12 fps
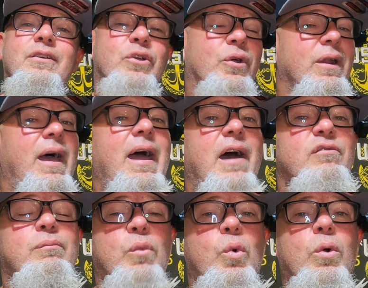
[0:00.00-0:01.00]
you're going to
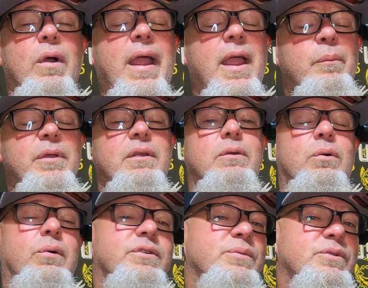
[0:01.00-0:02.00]
have more ambient
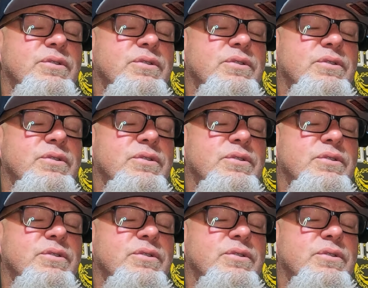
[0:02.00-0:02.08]
noise,